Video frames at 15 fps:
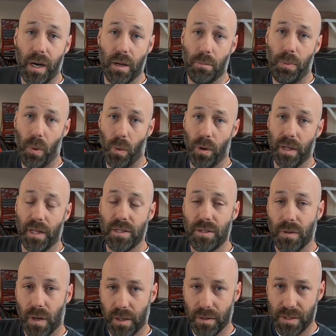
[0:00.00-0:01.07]
important that
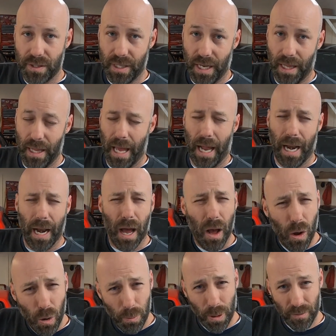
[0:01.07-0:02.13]
you understand that. And I
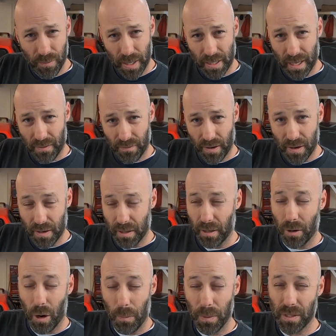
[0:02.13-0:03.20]
hope I've made that very clear.
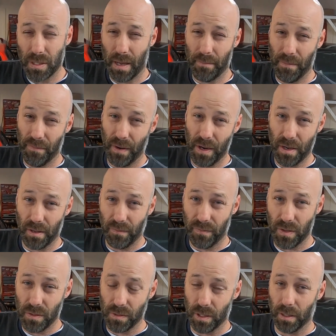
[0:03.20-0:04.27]
I hope it's not been very
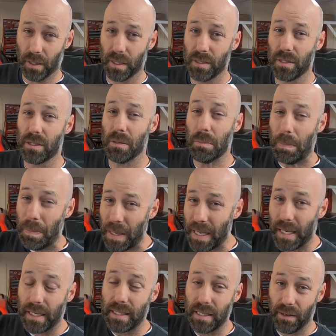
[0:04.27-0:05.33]
confusing because it's a
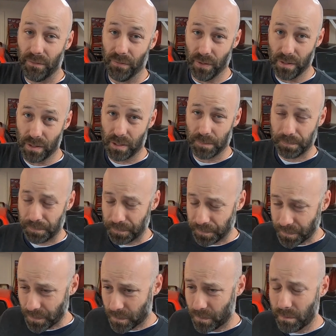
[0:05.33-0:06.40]
big difference.
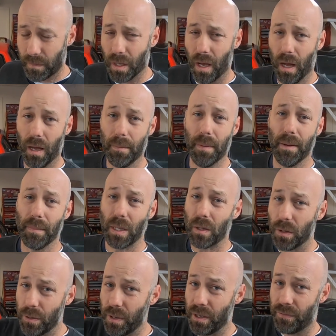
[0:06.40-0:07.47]
I've
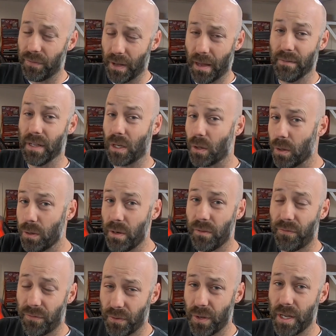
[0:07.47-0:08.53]
included
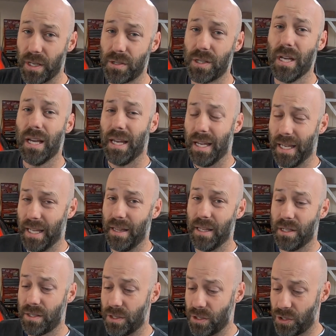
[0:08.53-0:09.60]
footage in
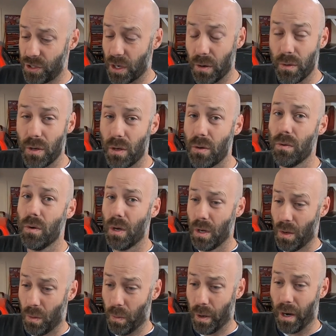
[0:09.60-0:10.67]
this to show you
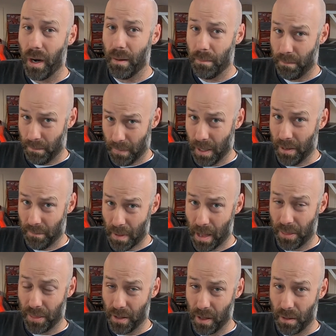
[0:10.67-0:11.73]
where my
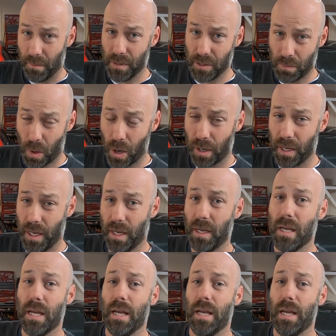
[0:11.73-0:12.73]
thumb is marking